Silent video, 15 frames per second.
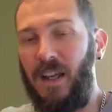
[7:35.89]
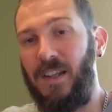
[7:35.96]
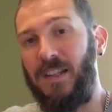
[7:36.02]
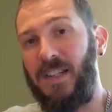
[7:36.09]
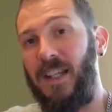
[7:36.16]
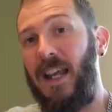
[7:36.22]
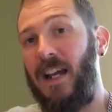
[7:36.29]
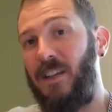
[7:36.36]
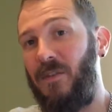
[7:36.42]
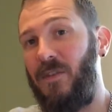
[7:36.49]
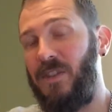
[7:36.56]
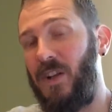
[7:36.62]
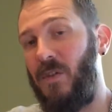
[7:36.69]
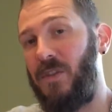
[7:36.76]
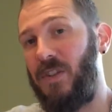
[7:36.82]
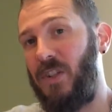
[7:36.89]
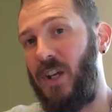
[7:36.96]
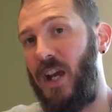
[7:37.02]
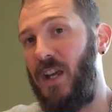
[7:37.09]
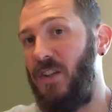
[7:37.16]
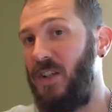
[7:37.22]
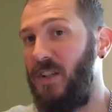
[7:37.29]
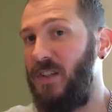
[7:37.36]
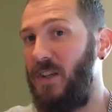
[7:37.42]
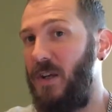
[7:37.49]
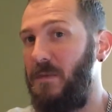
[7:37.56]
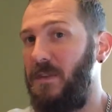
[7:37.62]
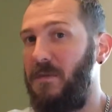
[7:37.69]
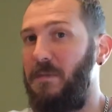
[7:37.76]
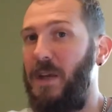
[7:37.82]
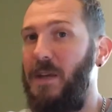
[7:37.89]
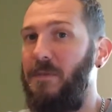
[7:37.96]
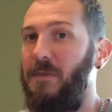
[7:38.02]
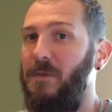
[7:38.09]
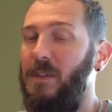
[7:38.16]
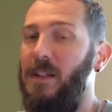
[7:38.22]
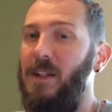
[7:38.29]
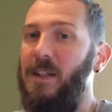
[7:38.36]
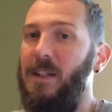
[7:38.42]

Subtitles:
see how the results change in terms of people